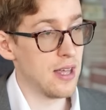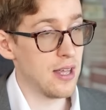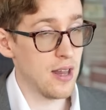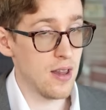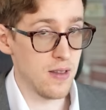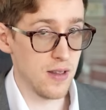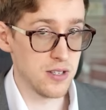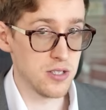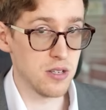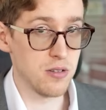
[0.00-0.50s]

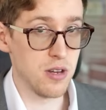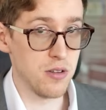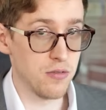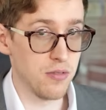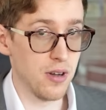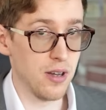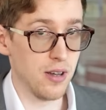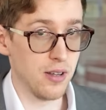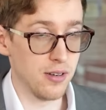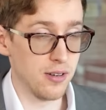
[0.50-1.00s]
the
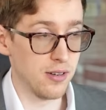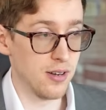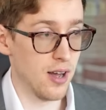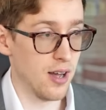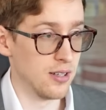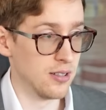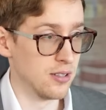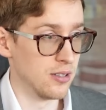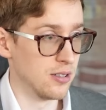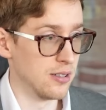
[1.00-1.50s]

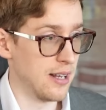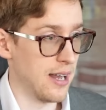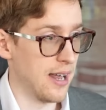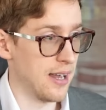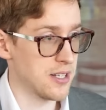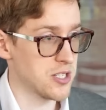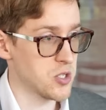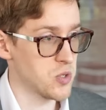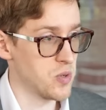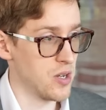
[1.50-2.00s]
$7,500
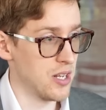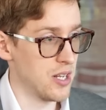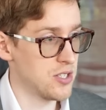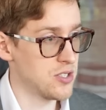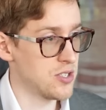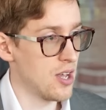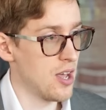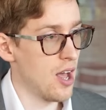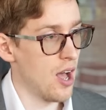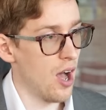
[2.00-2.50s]
tax
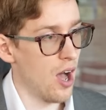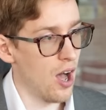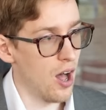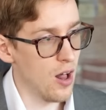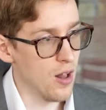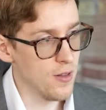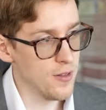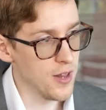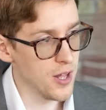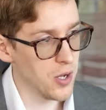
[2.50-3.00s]
credits,
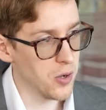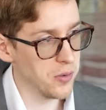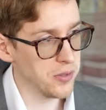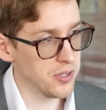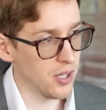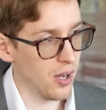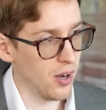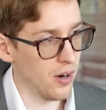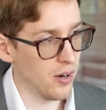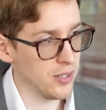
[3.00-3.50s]
although
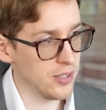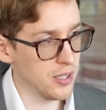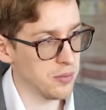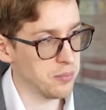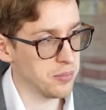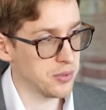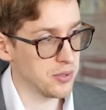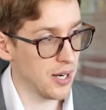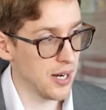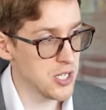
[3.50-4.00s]
targeted
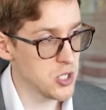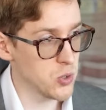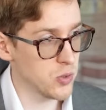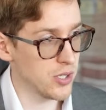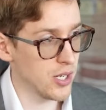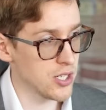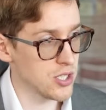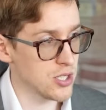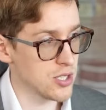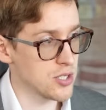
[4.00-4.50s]
price
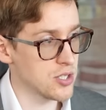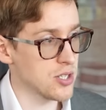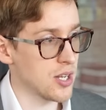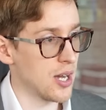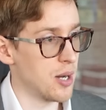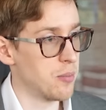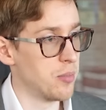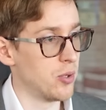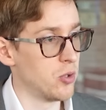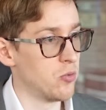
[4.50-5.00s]
reductions
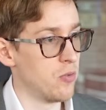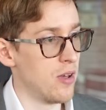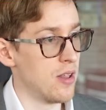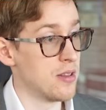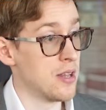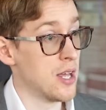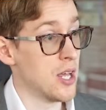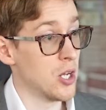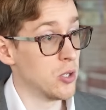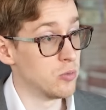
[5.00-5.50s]
coupled with
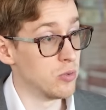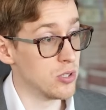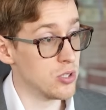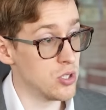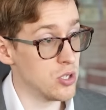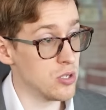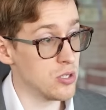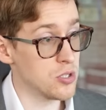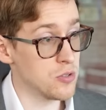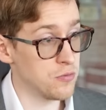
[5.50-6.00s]

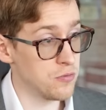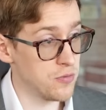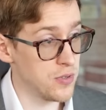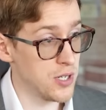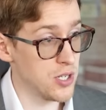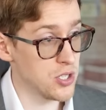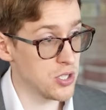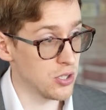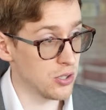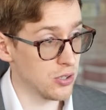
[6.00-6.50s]
reduced
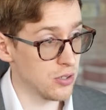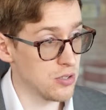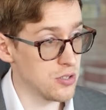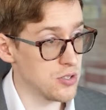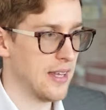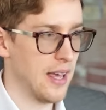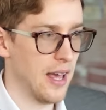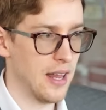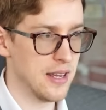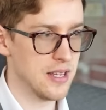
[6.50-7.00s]

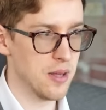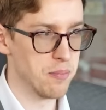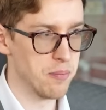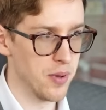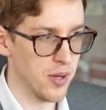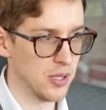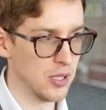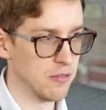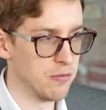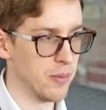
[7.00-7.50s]
features and the
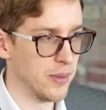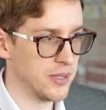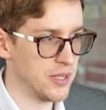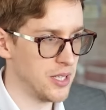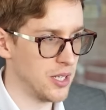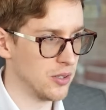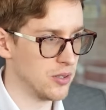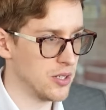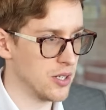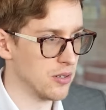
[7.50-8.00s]
bill of
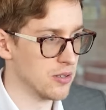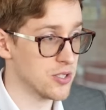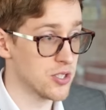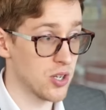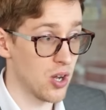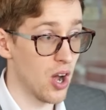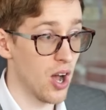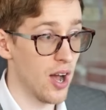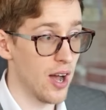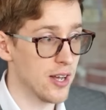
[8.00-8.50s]
materials
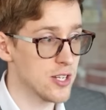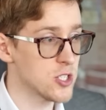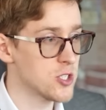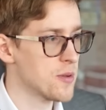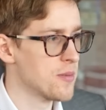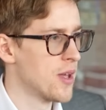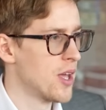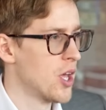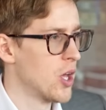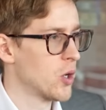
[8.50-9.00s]
cost
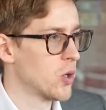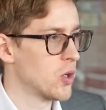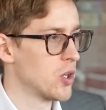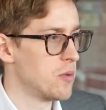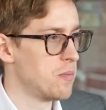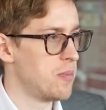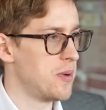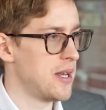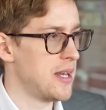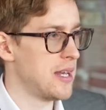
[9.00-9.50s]

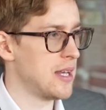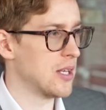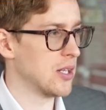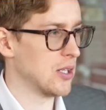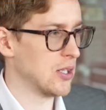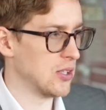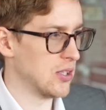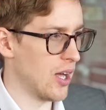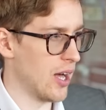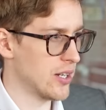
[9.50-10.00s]
could be
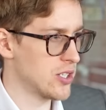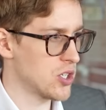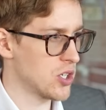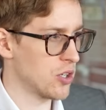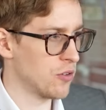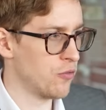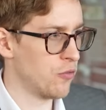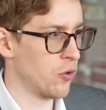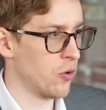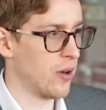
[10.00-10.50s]

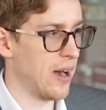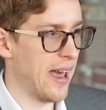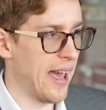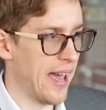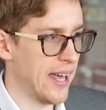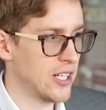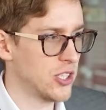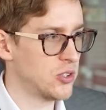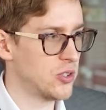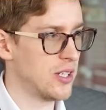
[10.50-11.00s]
logical for
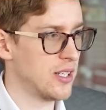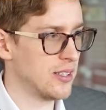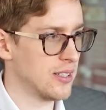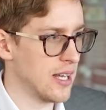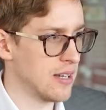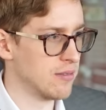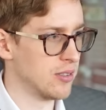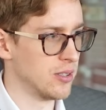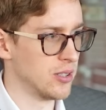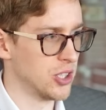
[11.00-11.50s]

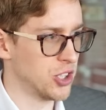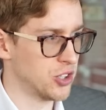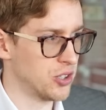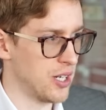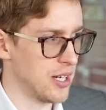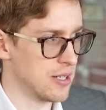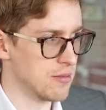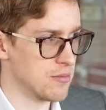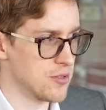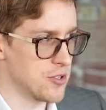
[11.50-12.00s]
entry-level
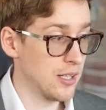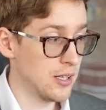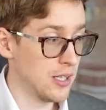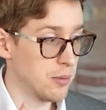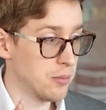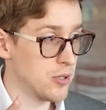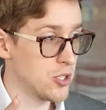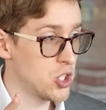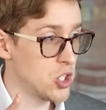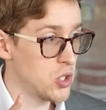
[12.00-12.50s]
trims.
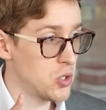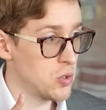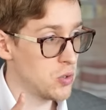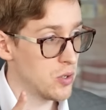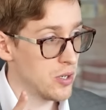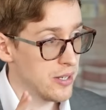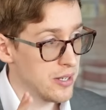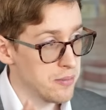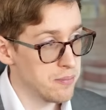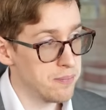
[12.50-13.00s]
Number
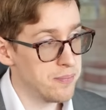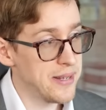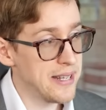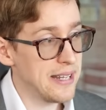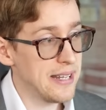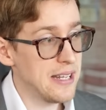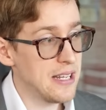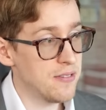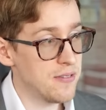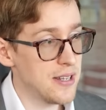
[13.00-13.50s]
two,
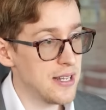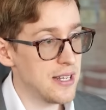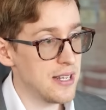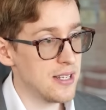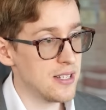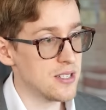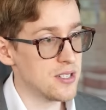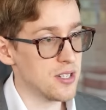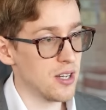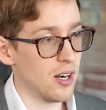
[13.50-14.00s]

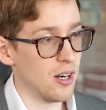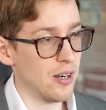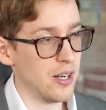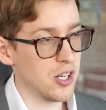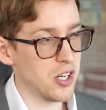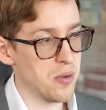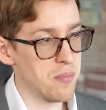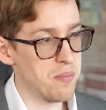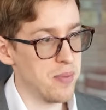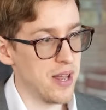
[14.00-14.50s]
BEVs are a
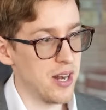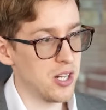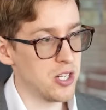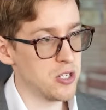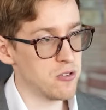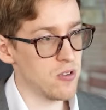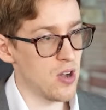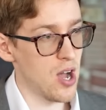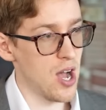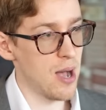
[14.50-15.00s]

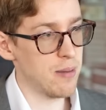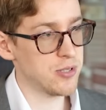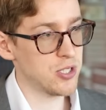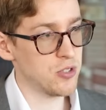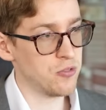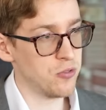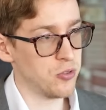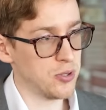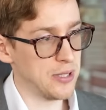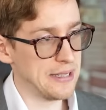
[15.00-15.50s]
competitive
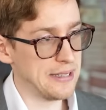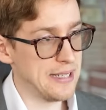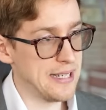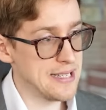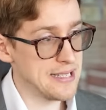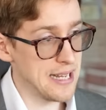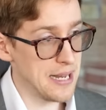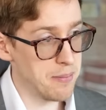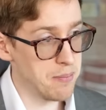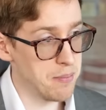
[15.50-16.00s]
option for at
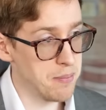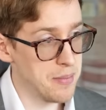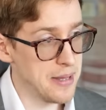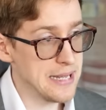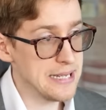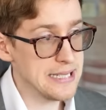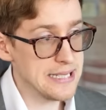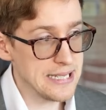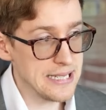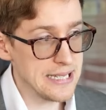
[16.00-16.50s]
least a
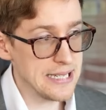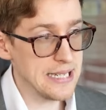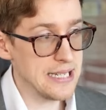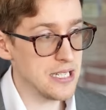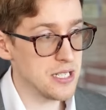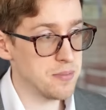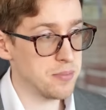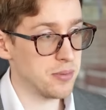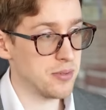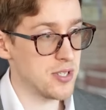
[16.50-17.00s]

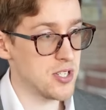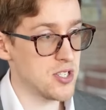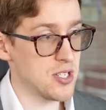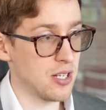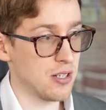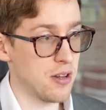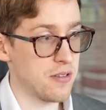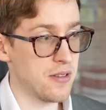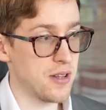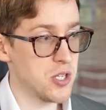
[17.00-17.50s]
mid-teens
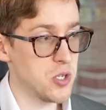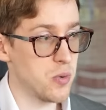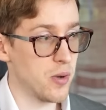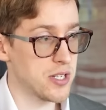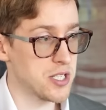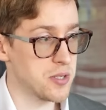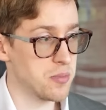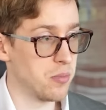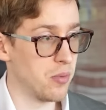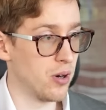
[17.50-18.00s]
percent of the
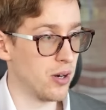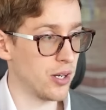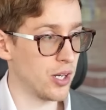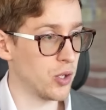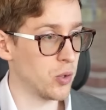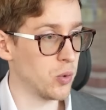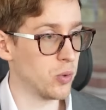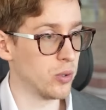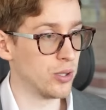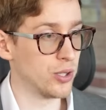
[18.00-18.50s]
US market,
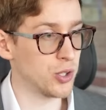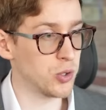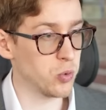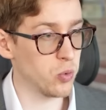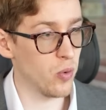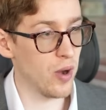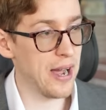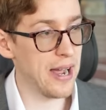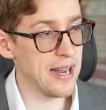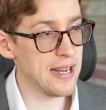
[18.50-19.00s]
or
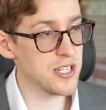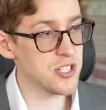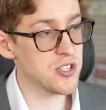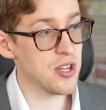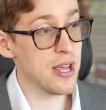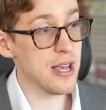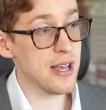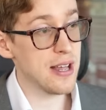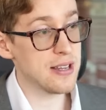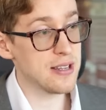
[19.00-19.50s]
twice
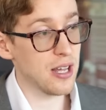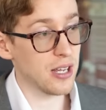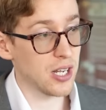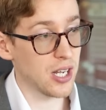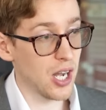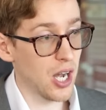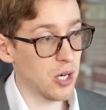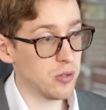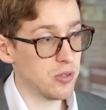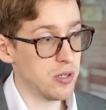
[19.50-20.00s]
the
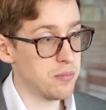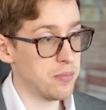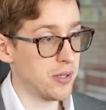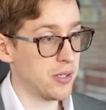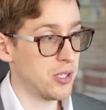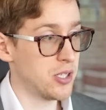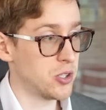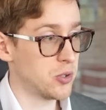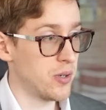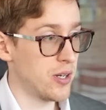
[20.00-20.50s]
current
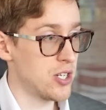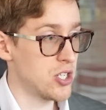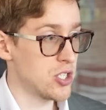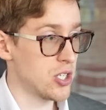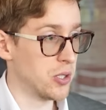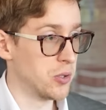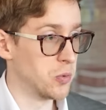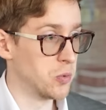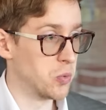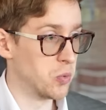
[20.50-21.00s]

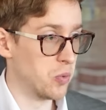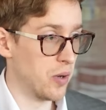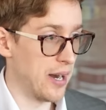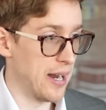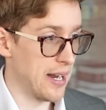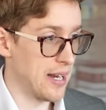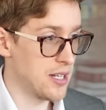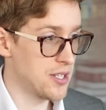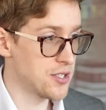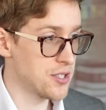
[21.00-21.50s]
penetration
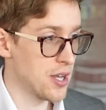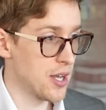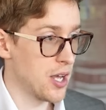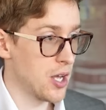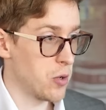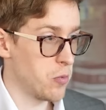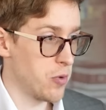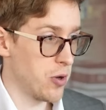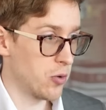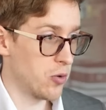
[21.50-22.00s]
rates.
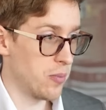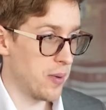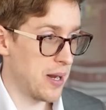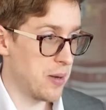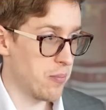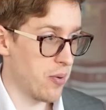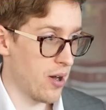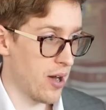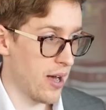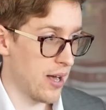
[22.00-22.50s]
We remain
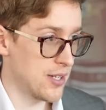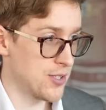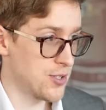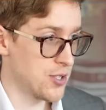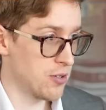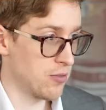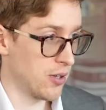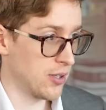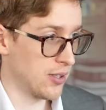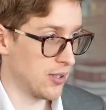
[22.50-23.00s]

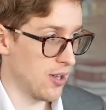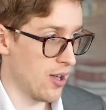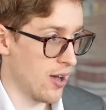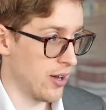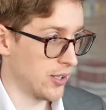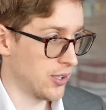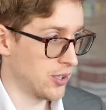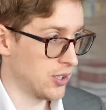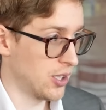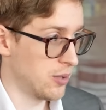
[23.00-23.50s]
positive on
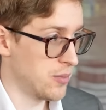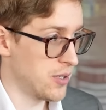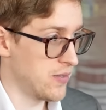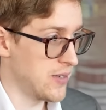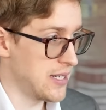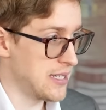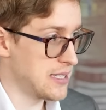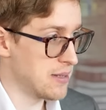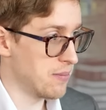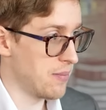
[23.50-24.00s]
long-term
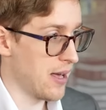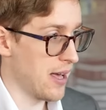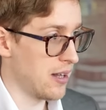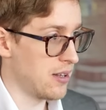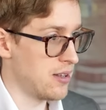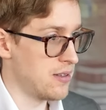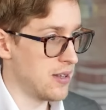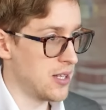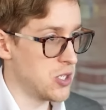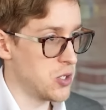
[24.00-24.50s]
EV demand
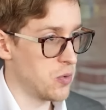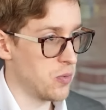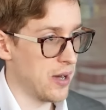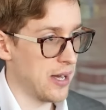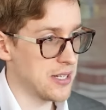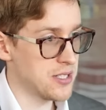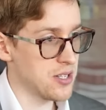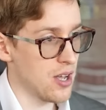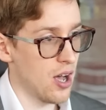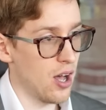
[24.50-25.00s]
in the
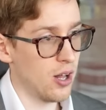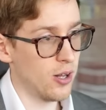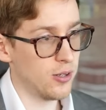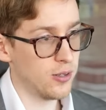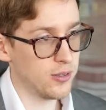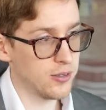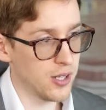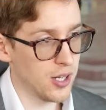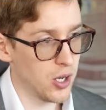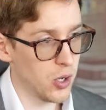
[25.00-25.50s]
US,
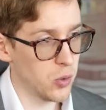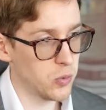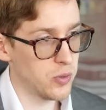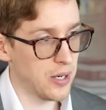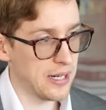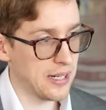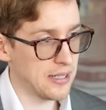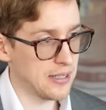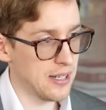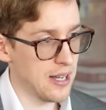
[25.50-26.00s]
although
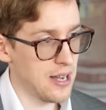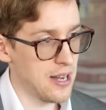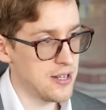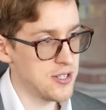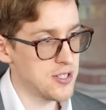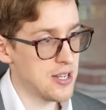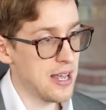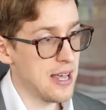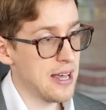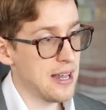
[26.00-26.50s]

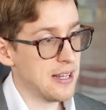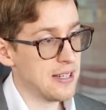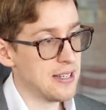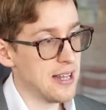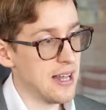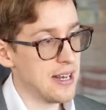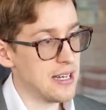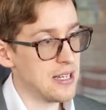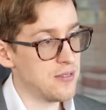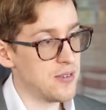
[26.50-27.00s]
recognize
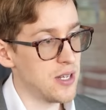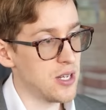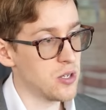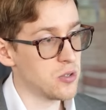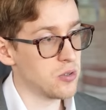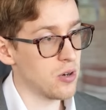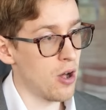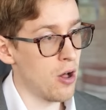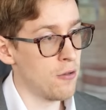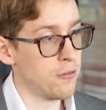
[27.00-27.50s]
that EV
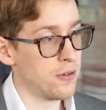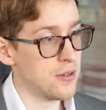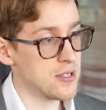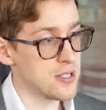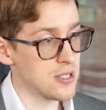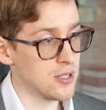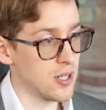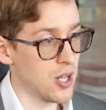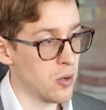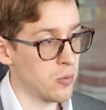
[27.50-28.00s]
growth
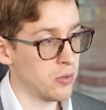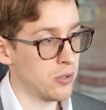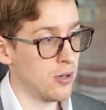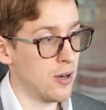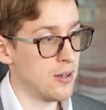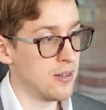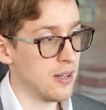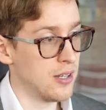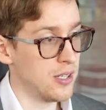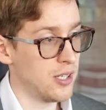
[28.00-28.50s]
is slower
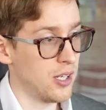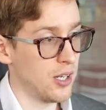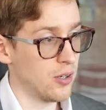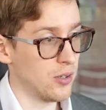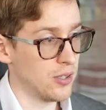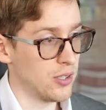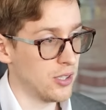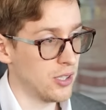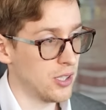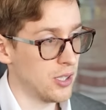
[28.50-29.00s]
in the near
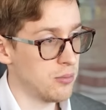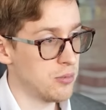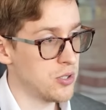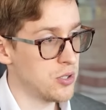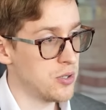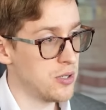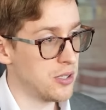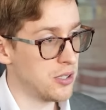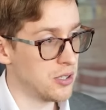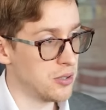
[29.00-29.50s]
term
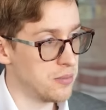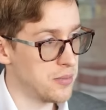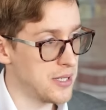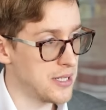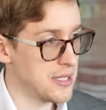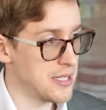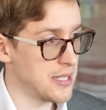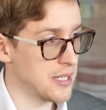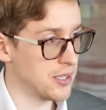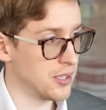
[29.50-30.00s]
to
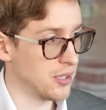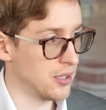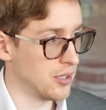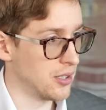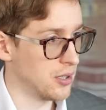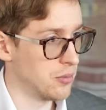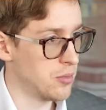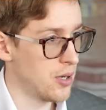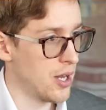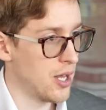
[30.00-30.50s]
intermediate term.